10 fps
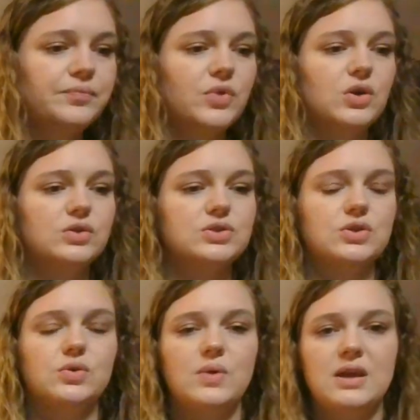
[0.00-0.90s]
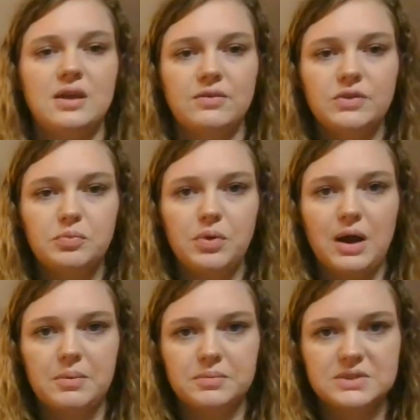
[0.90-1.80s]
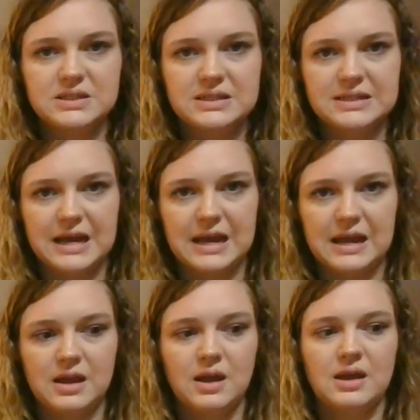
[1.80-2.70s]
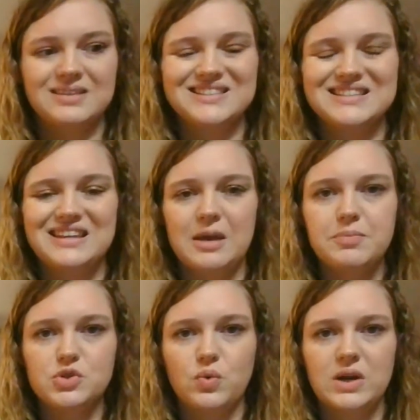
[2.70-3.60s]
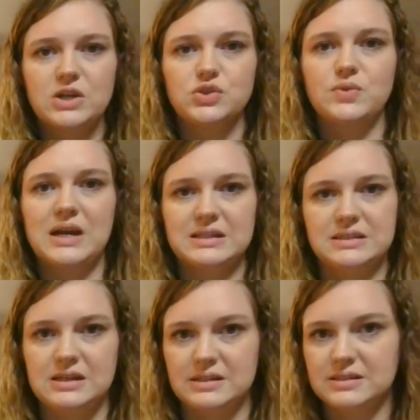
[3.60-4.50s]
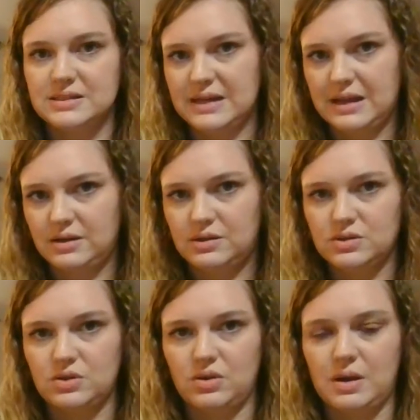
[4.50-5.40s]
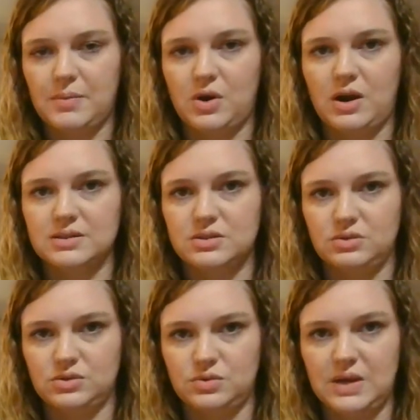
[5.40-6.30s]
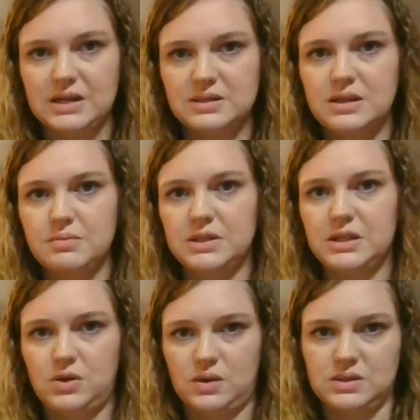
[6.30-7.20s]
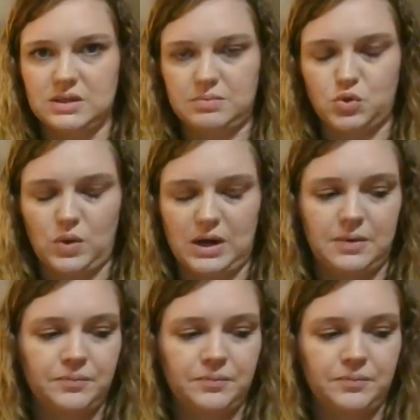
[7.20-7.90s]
You'll do even problems today, skip 20, do 19 instead. So you'll come across and you'll do 19, but then you can skip 20.